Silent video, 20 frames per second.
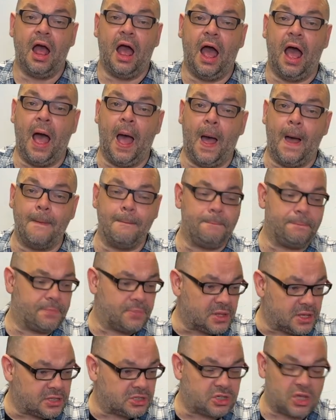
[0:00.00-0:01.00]

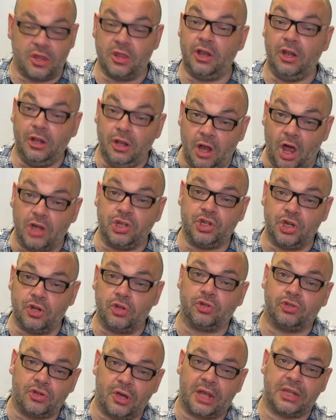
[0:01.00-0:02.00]
Um, so the logical
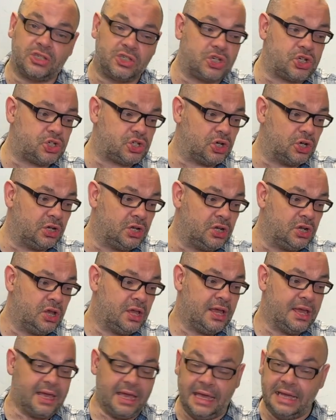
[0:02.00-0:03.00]
transition
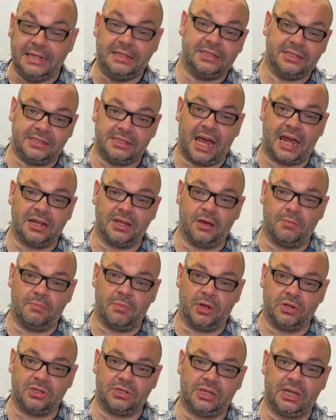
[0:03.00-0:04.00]
into stand up
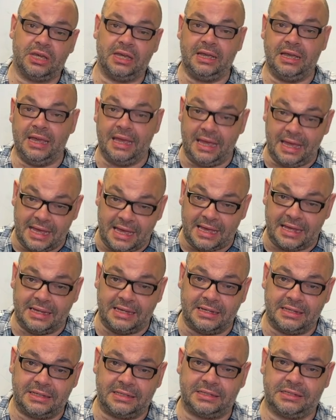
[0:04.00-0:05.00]
Monty
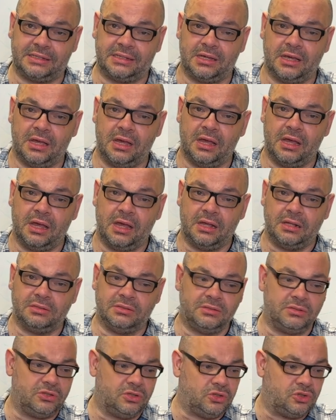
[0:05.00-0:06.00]
is
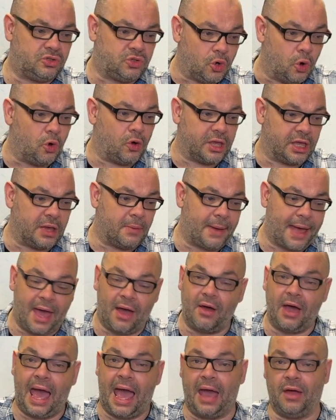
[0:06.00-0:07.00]
talking
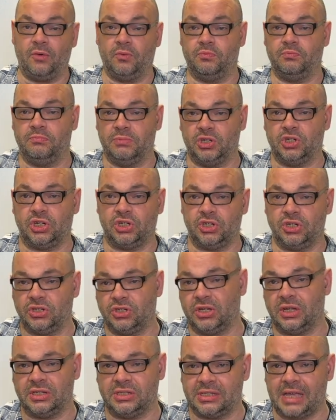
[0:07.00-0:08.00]
about how magicians
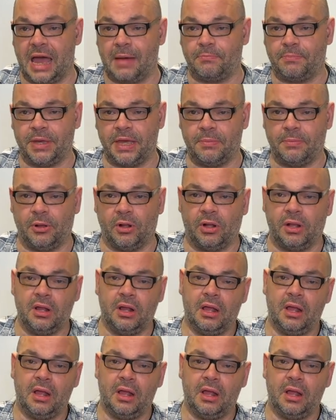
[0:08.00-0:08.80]
can scam people.